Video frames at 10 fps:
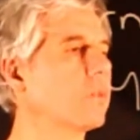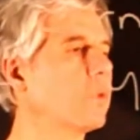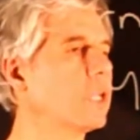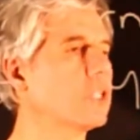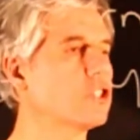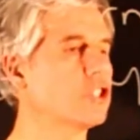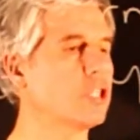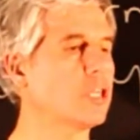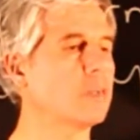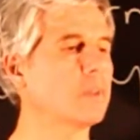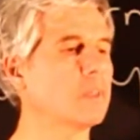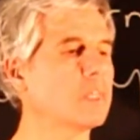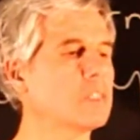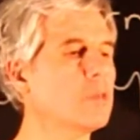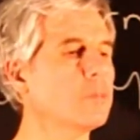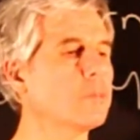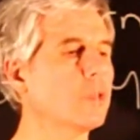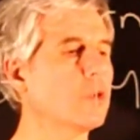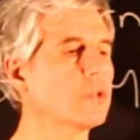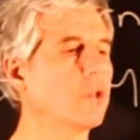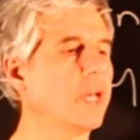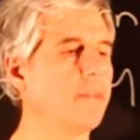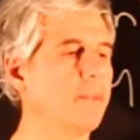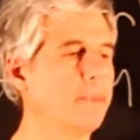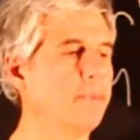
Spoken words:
which does not belong to M.